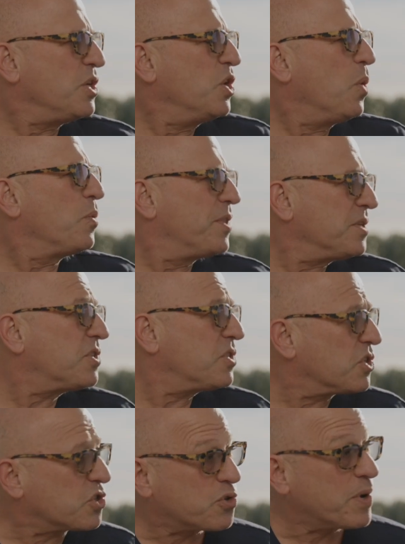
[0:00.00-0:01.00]
know, this is
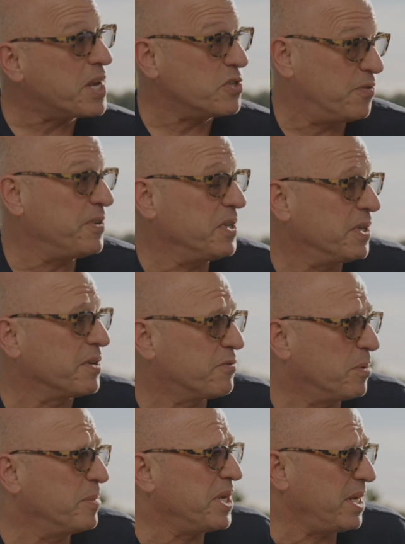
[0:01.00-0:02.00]
a strange feeling
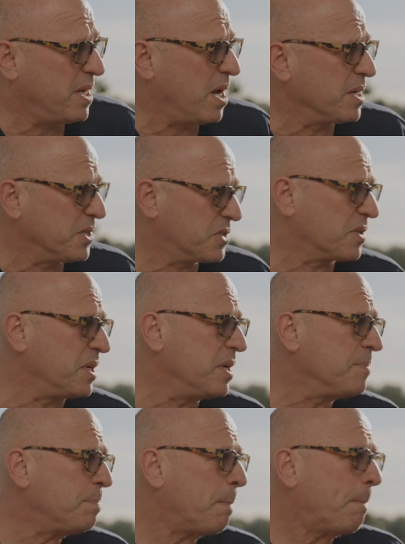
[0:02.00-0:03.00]
for me, honestly.
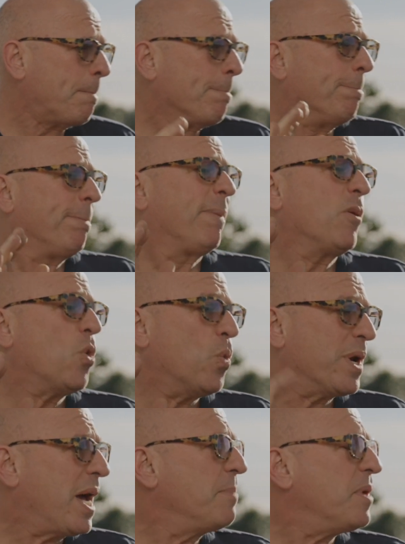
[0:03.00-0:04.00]

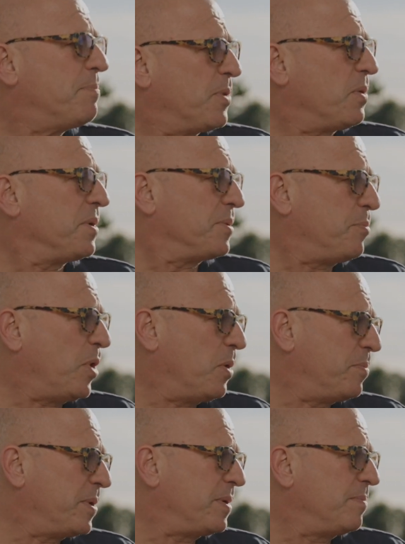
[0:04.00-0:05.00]
When I'm up there on the
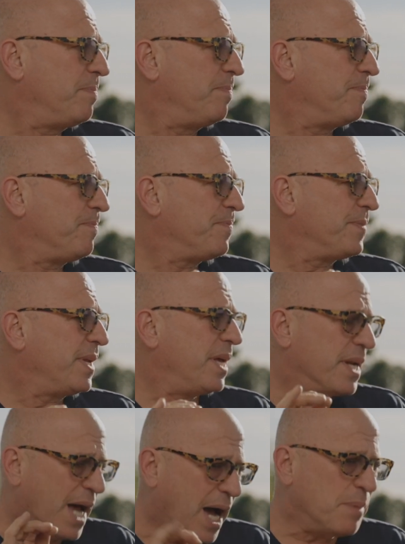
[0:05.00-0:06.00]
pulpit
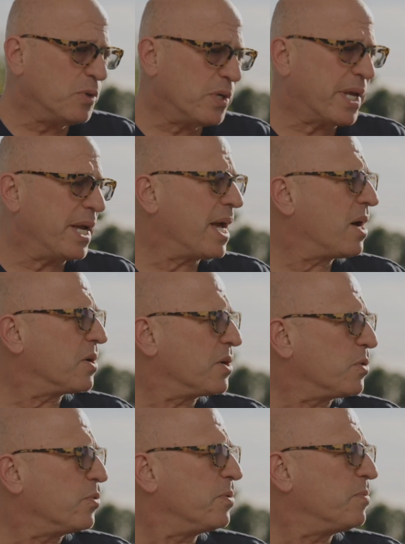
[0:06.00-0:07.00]
and I'm looking out at
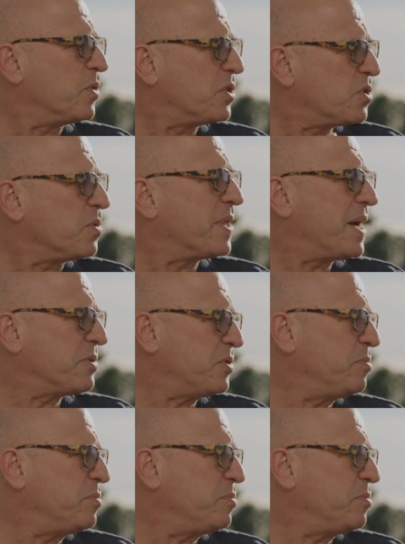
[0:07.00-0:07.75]
a room with 2,000